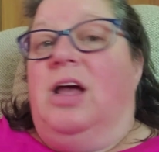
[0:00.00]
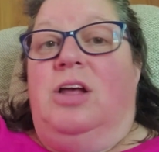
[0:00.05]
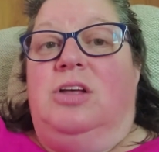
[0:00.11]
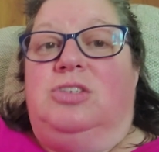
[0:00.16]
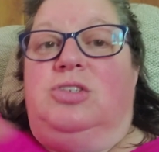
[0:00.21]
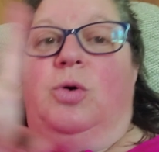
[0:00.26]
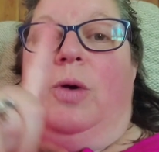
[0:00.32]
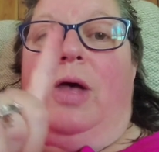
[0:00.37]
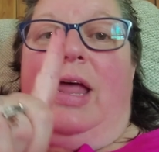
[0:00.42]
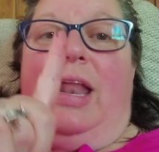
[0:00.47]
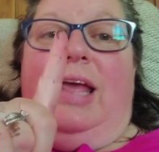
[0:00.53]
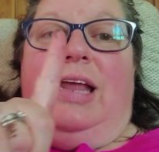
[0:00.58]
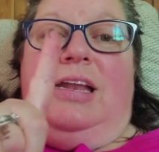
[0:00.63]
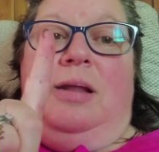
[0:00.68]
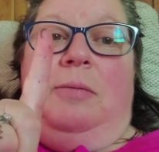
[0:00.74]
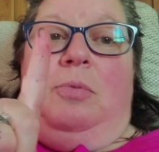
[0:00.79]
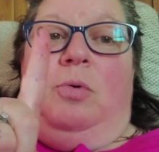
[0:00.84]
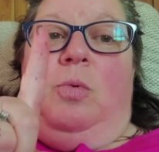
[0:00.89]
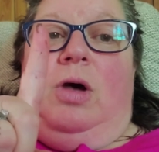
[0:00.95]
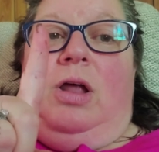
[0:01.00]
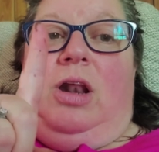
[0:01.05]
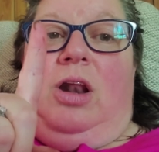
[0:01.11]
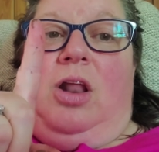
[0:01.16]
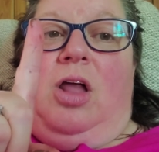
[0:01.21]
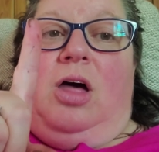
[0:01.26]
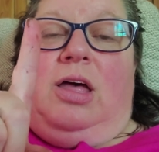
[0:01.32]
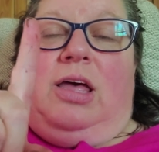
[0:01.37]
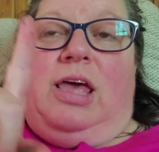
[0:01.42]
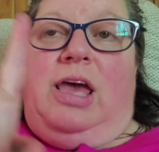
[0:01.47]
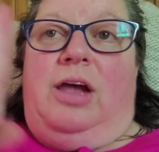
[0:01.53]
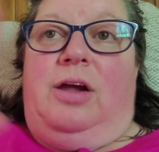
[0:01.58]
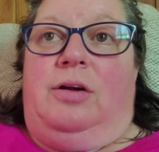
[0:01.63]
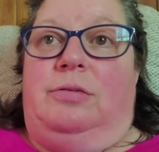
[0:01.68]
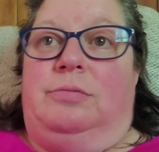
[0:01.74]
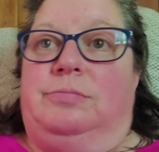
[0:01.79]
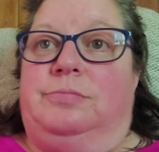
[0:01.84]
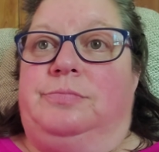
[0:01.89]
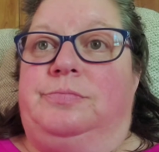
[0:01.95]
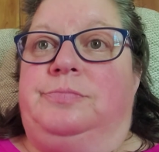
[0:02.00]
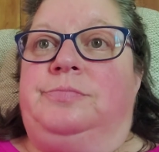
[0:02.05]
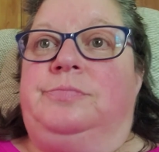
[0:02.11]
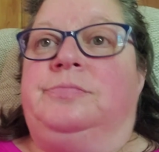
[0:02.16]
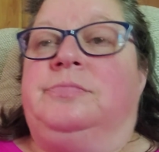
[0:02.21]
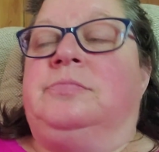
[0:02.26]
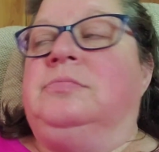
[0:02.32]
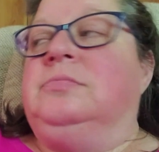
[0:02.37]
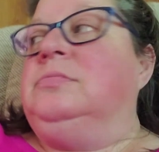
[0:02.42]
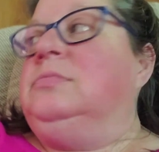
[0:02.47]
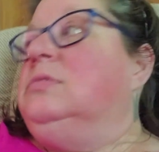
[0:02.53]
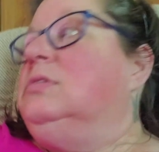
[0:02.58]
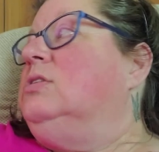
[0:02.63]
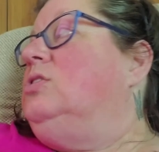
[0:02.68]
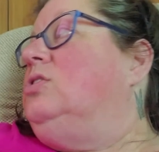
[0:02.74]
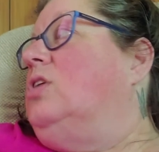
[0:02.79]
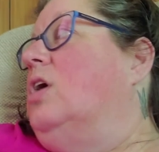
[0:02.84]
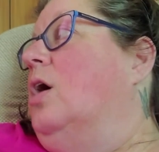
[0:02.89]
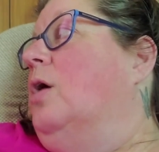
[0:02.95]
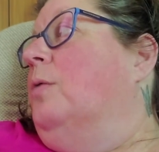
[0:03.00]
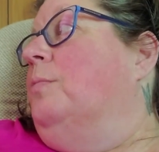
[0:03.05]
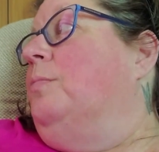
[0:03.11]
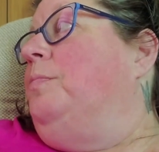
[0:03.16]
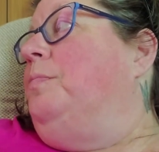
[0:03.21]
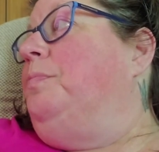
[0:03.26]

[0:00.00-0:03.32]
So headache number one, lawn care. So,